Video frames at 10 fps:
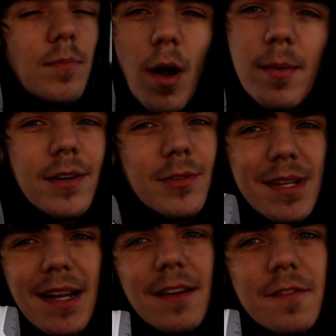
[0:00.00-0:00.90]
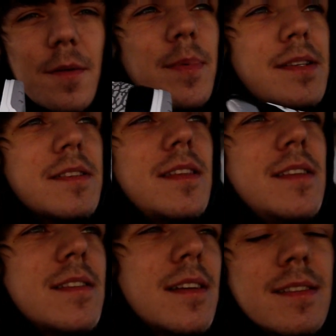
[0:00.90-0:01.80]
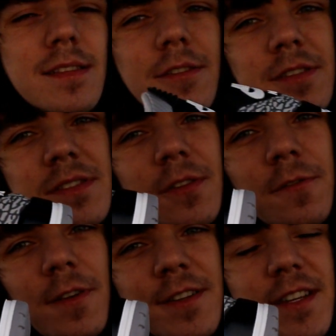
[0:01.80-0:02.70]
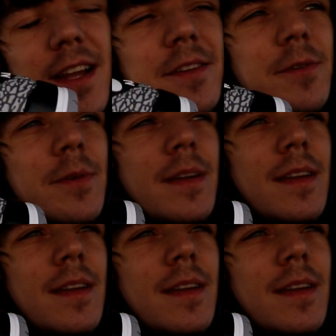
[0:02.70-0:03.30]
Probably gonna take on foot pics of these because they're just too fresh not to.